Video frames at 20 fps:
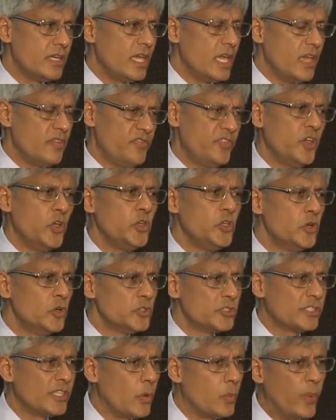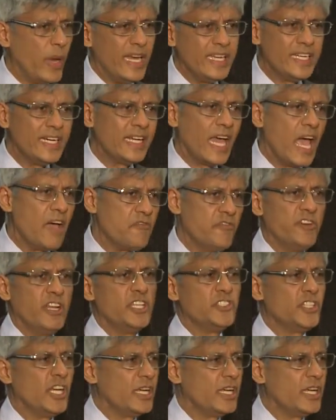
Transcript: if you use the weighted average,